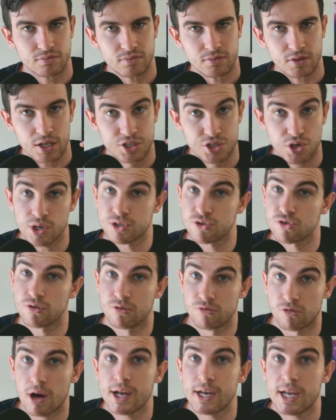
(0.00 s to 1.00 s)
So is
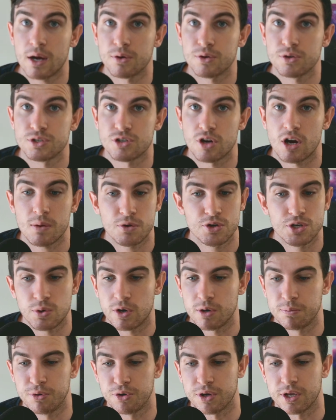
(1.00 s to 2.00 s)
right now a good time, or do you want to
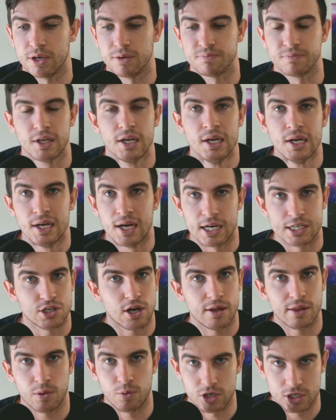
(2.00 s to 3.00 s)
book in a time
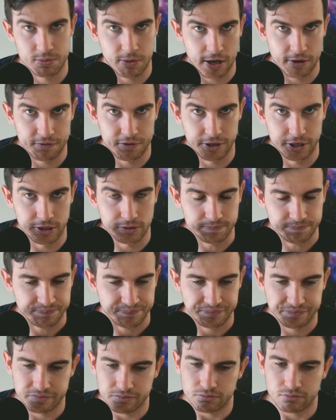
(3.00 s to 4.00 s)
that works better for you?
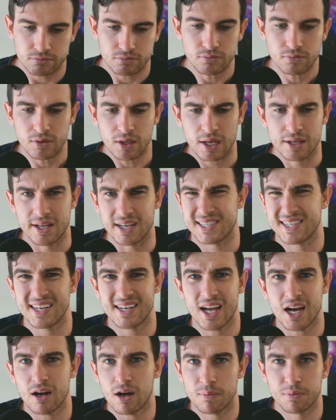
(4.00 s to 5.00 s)
They say,
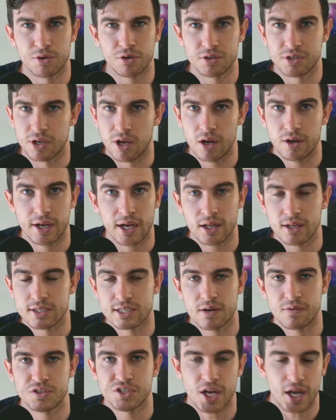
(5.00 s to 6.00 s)
nah, I'm good to go now. Let's have
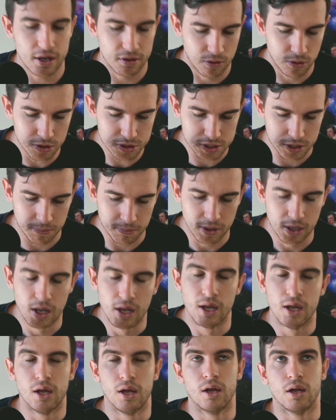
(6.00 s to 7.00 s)
a chat. Awesome.
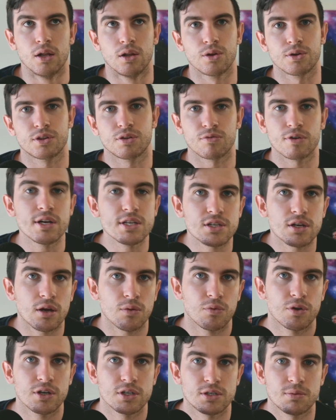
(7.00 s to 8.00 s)
Look, the reason I
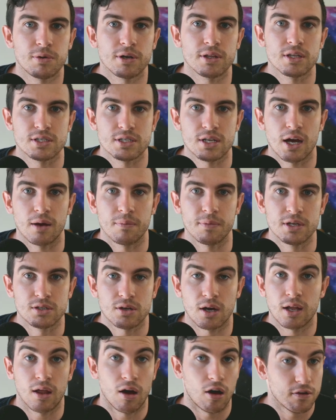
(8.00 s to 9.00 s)
wanted to bring this up is
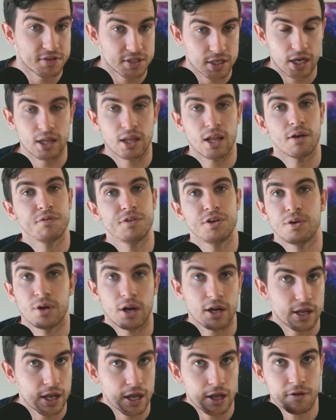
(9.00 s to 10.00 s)
I love you and I
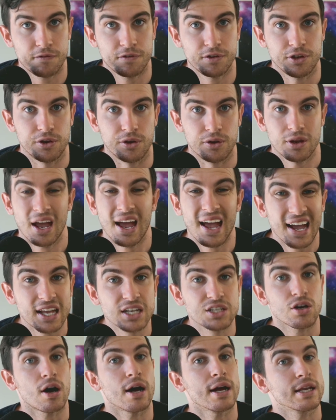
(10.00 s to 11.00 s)
care for you and
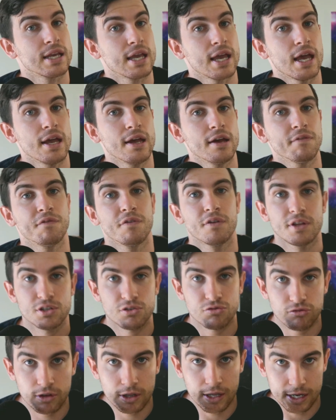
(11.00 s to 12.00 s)
I care for this
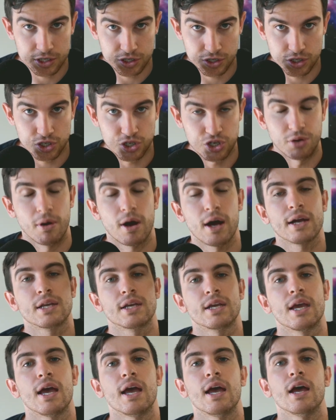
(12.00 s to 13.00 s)
relationship. I
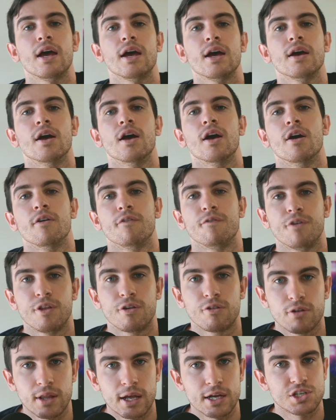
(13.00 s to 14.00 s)
care for the
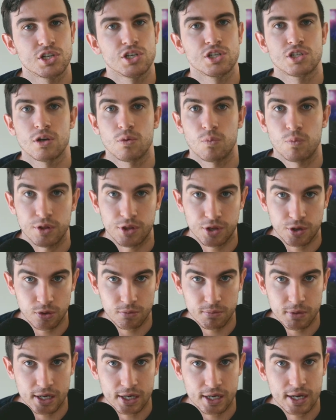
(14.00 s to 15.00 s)
relationship with you and
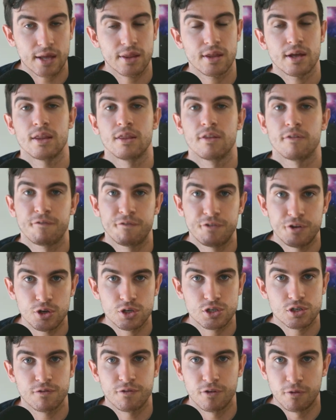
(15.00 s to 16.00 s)
me together and the
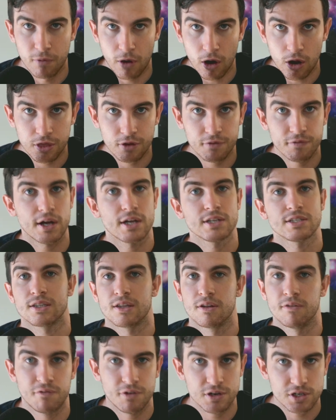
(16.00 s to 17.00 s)
future for both of us, the
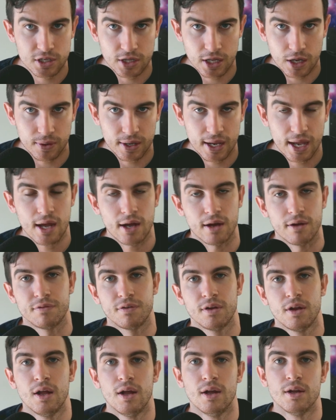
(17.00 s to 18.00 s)
vision that we have.
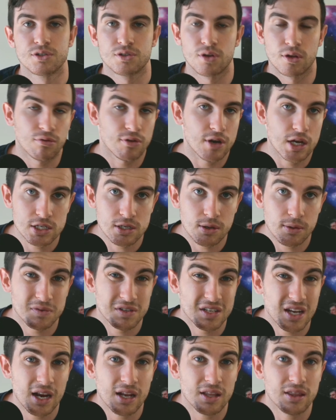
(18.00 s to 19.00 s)
So the reason I'm
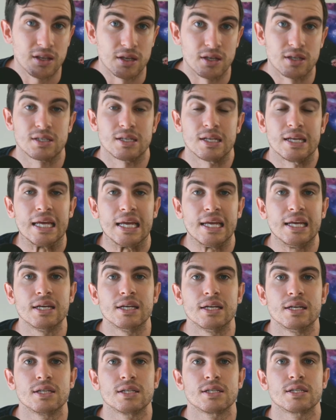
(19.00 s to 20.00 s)
saying this
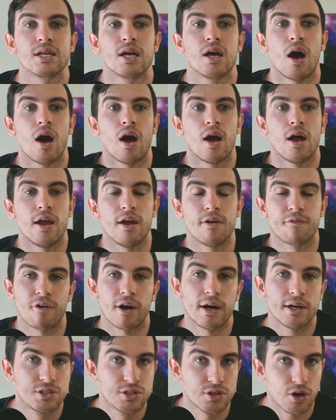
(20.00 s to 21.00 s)
is if I
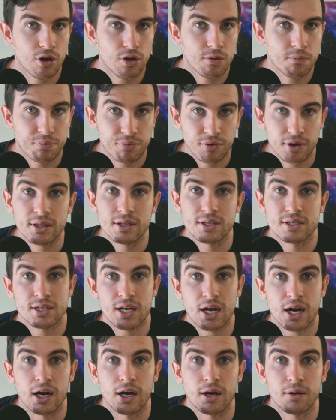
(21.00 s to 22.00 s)
don't bring this
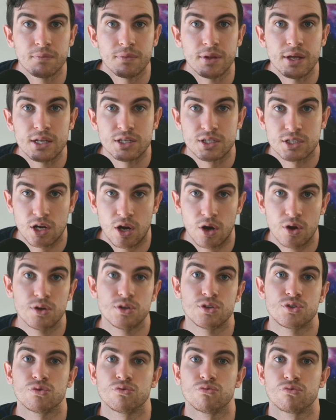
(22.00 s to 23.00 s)
up, it's going
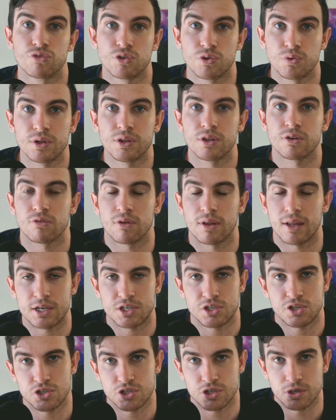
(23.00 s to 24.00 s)
to ruin the
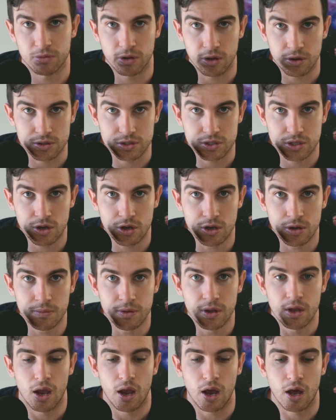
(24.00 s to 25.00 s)
relationship long term
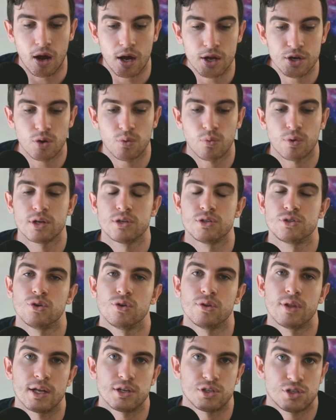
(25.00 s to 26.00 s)
and I don't want to do
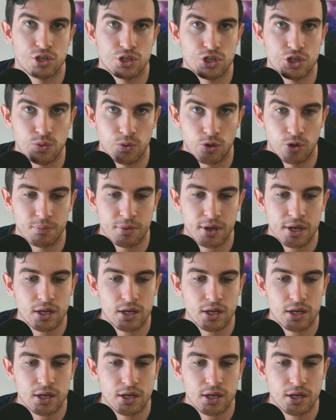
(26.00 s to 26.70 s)
that to you or me.